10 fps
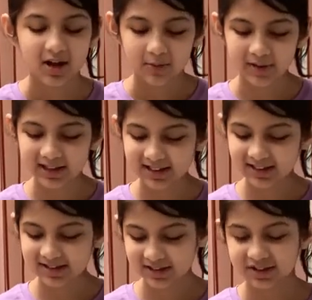We
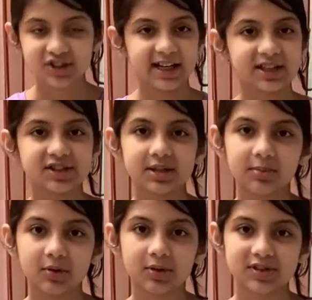needed to change the
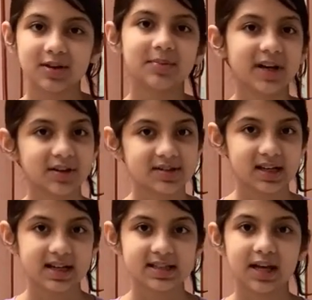bowl to a bigger
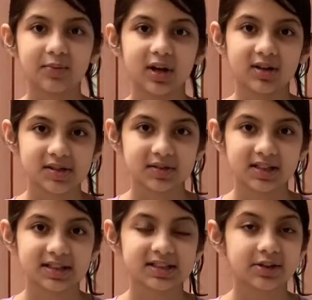size, and we also
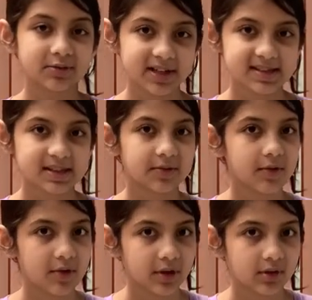needed to grease the
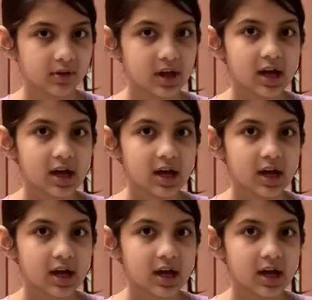foil.